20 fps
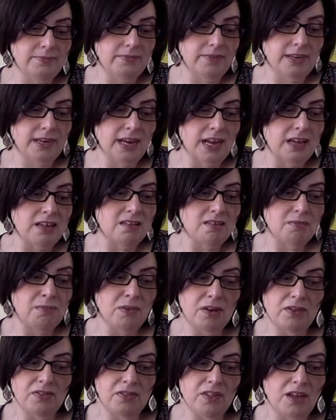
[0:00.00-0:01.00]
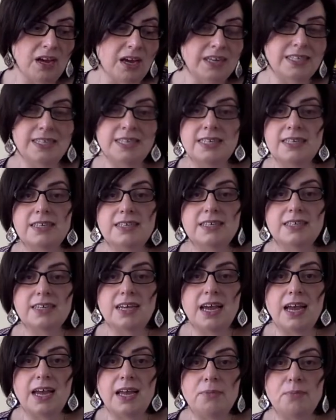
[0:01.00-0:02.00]
Last month I did
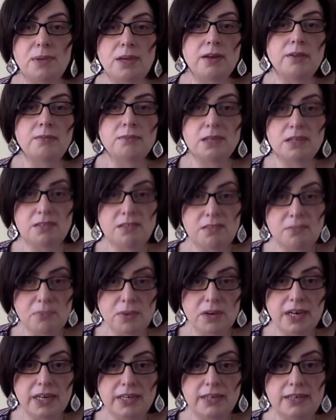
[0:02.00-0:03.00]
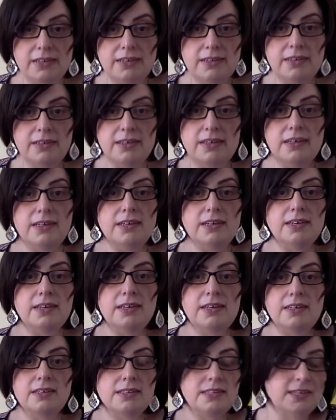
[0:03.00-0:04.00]
a pyramid spread.
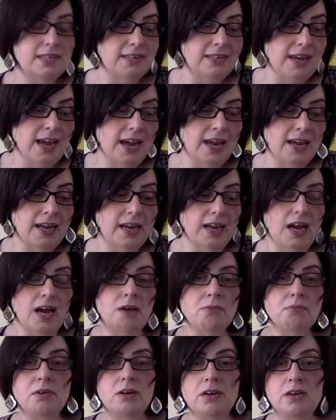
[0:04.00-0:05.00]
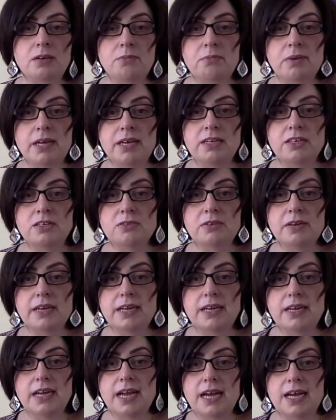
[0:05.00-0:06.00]
Today I'm going to be
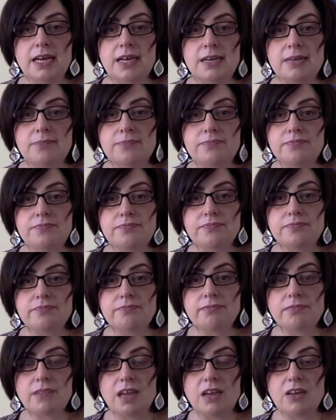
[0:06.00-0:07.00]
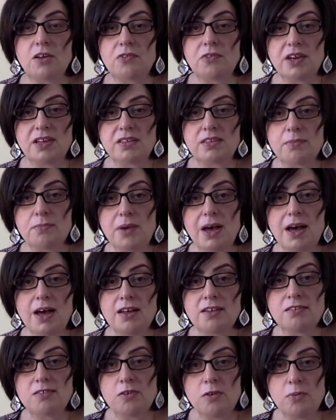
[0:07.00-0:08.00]
doing your recent
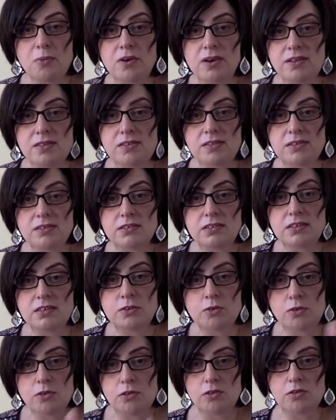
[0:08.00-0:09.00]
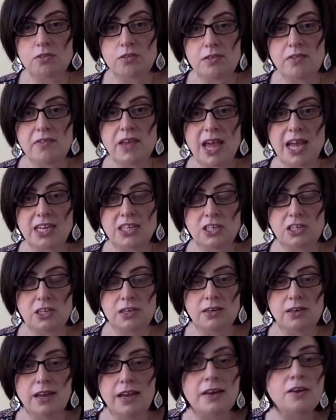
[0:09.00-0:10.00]
past, your present, your course of
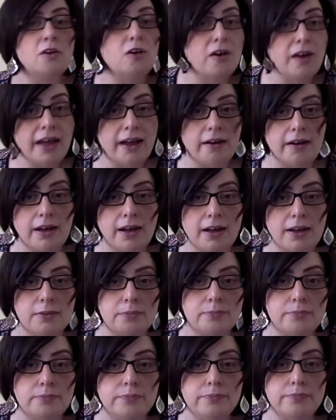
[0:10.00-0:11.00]
action and your outcome.